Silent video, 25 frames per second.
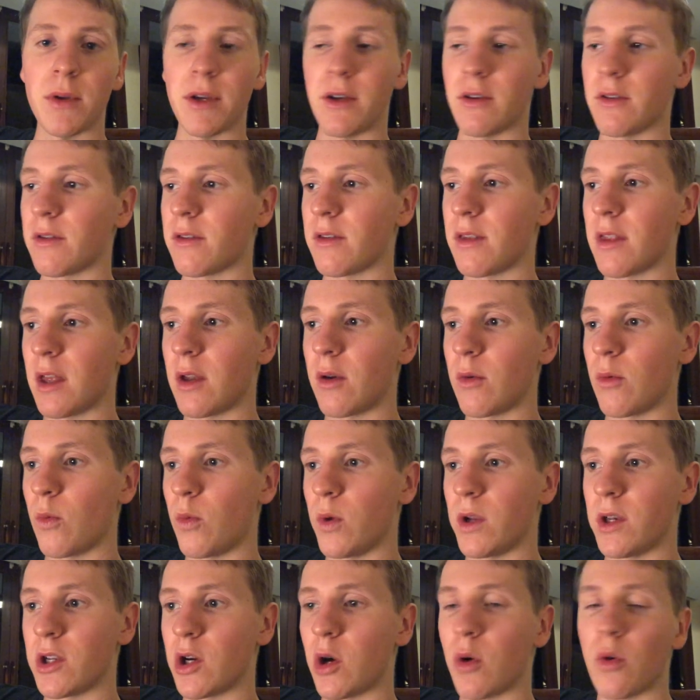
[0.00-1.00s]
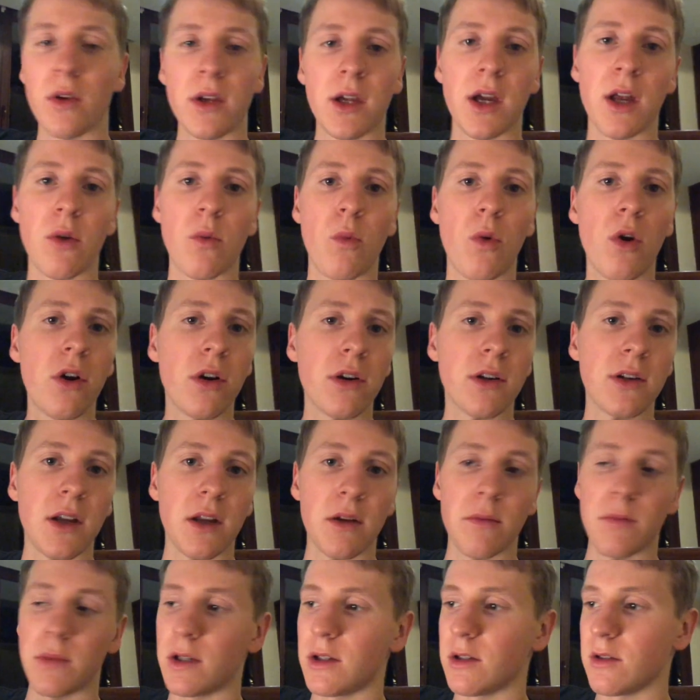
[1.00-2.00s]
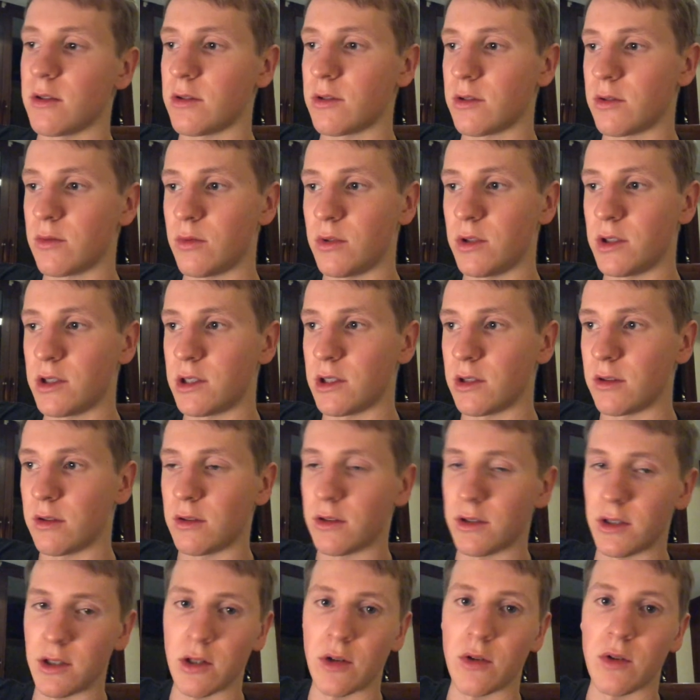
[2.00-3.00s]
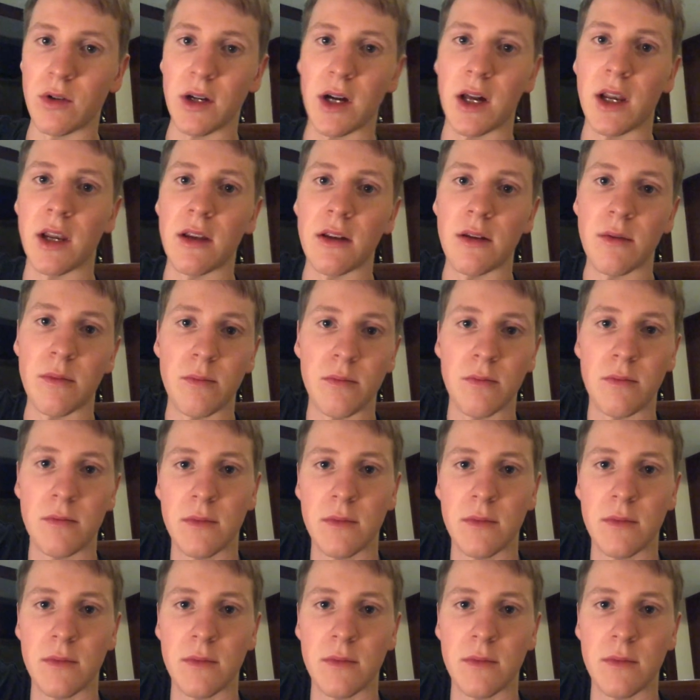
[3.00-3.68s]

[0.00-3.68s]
because then we don't get work done, because we still, you know, gotta,